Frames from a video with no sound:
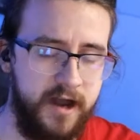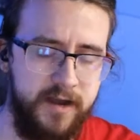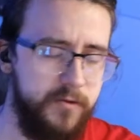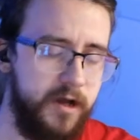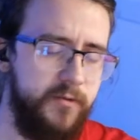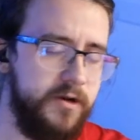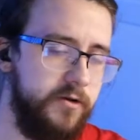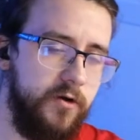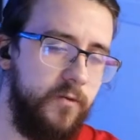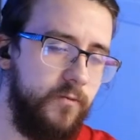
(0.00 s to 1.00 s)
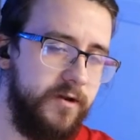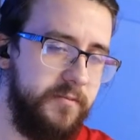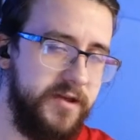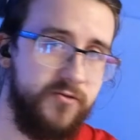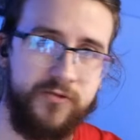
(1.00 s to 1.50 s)
I would not want to be
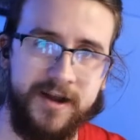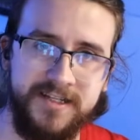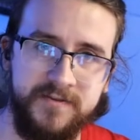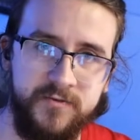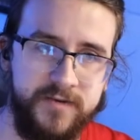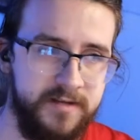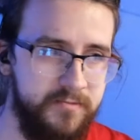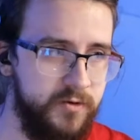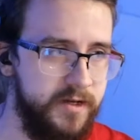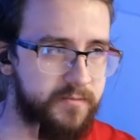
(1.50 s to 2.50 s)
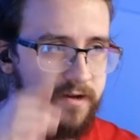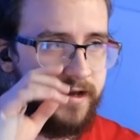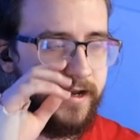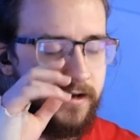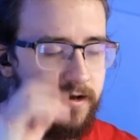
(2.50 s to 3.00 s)
a writer for Rick and Morty, but like